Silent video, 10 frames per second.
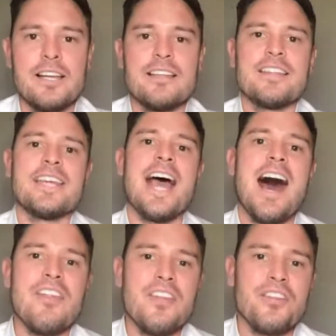The
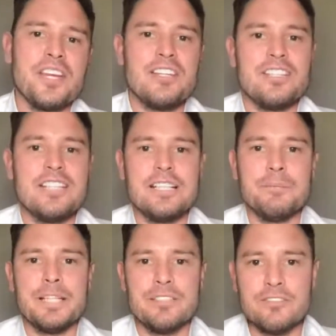other thing you need to
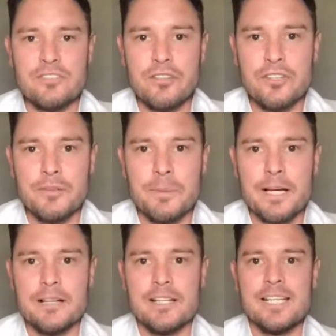be concerned
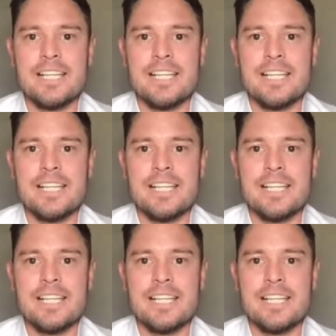about,